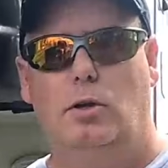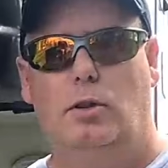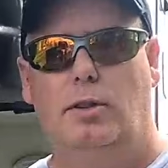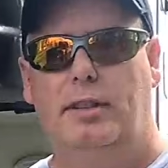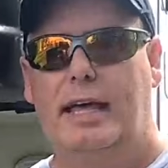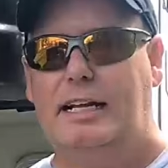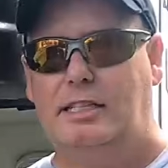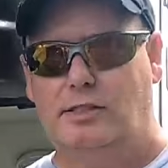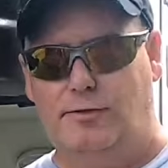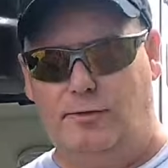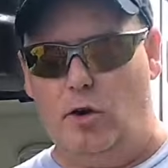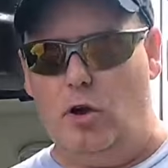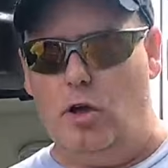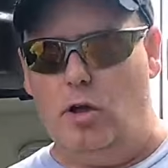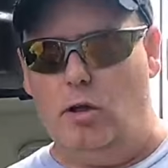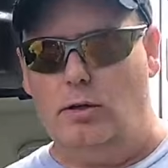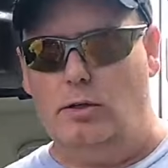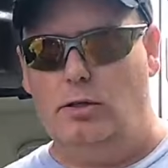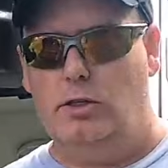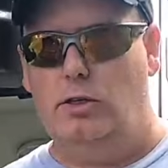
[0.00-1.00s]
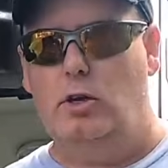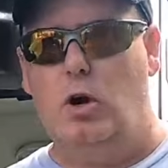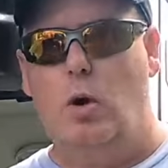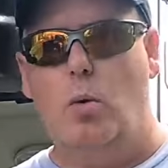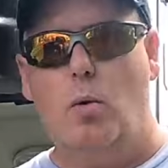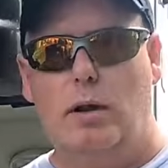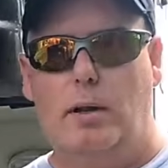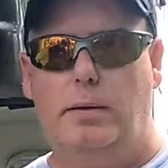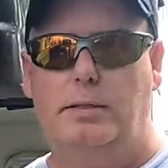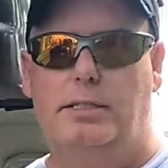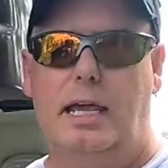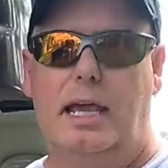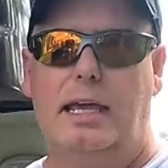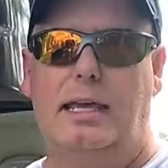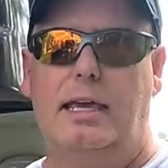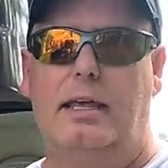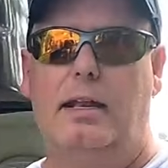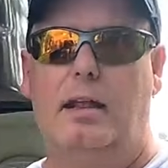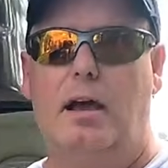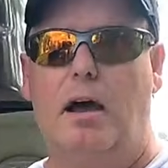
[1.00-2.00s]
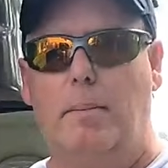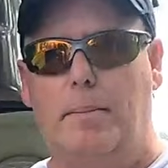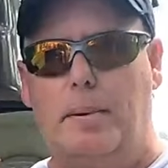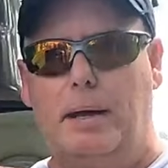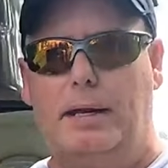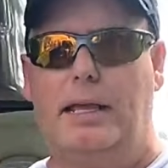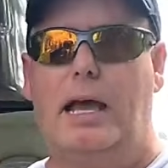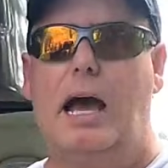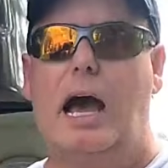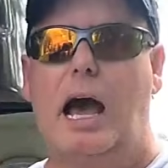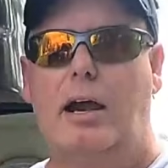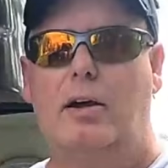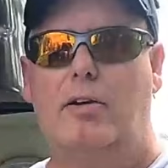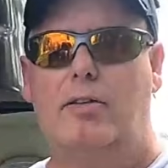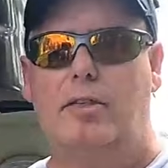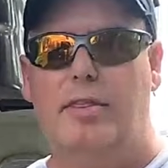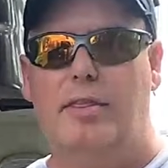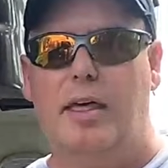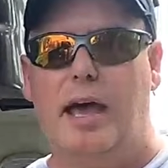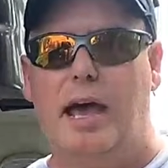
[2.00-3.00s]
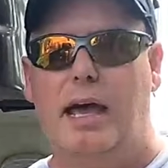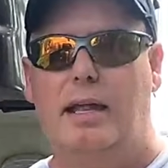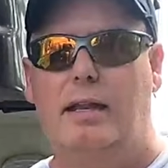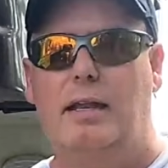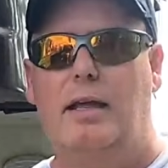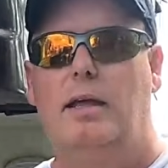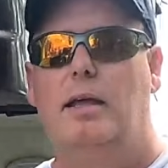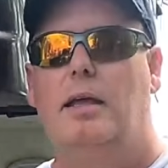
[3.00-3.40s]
that's full. You don't want to take it up any higher than that.